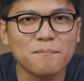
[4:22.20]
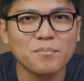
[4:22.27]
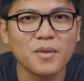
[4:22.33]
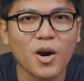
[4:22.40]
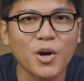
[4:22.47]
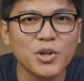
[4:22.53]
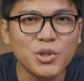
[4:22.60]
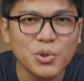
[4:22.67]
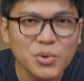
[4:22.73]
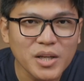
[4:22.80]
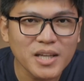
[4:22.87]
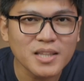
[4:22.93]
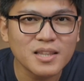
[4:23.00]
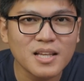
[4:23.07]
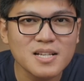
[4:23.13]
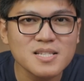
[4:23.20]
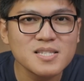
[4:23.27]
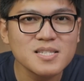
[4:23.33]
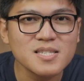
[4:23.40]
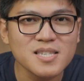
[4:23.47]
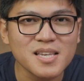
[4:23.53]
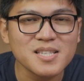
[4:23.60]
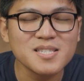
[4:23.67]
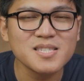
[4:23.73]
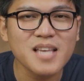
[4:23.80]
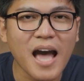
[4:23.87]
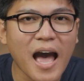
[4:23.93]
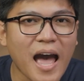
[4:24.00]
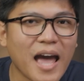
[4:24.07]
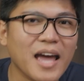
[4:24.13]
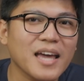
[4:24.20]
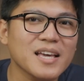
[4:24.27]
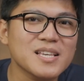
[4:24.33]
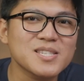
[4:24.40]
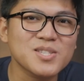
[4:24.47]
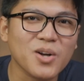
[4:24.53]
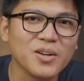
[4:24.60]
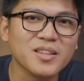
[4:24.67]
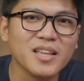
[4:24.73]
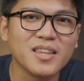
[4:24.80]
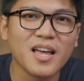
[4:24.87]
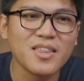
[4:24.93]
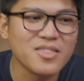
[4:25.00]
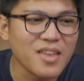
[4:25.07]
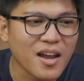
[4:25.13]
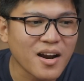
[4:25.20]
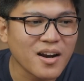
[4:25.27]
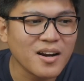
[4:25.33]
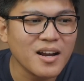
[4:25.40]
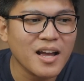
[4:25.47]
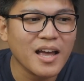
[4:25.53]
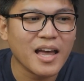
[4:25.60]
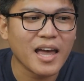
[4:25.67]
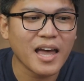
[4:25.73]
our unit since I started there.